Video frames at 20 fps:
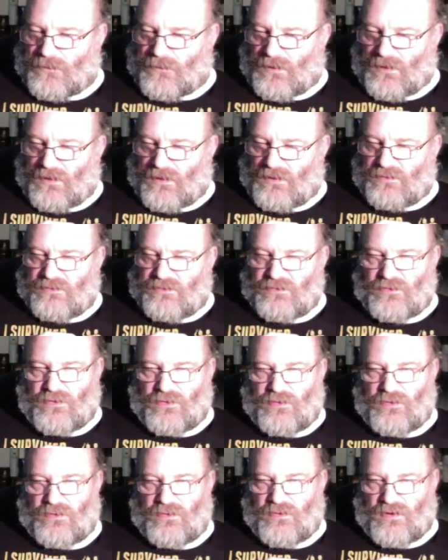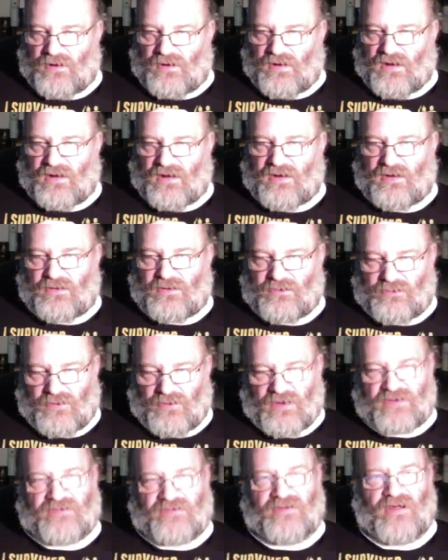And you know, I had a
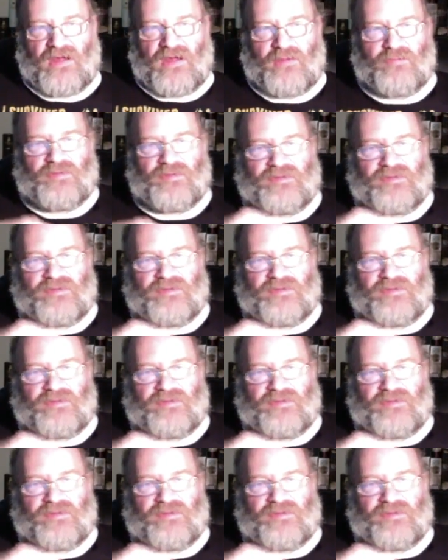great time with